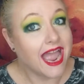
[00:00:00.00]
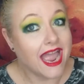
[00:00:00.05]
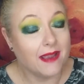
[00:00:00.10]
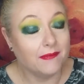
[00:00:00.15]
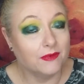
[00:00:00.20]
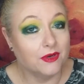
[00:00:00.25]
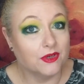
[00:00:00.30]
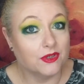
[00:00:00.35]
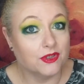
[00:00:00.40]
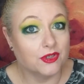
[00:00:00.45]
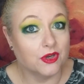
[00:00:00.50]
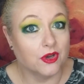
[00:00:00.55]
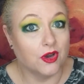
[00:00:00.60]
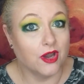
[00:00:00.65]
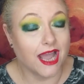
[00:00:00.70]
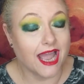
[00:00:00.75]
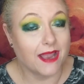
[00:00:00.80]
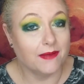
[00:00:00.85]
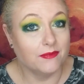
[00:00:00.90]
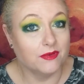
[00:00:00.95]
I'm not
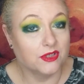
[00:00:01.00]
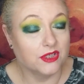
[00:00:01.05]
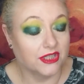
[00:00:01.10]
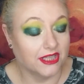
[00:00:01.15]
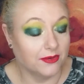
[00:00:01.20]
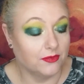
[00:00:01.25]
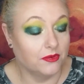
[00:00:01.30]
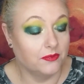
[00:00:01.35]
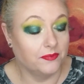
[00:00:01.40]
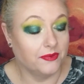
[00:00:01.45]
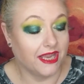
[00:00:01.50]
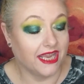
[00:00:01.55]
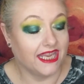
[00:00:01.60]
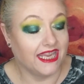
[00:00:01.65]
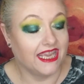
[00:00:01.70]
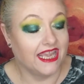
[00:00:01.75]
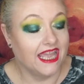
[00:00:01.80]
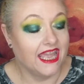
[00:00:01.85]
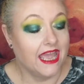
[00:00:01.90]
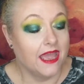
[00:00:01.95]
sure how much there will
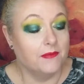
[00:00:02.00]
be.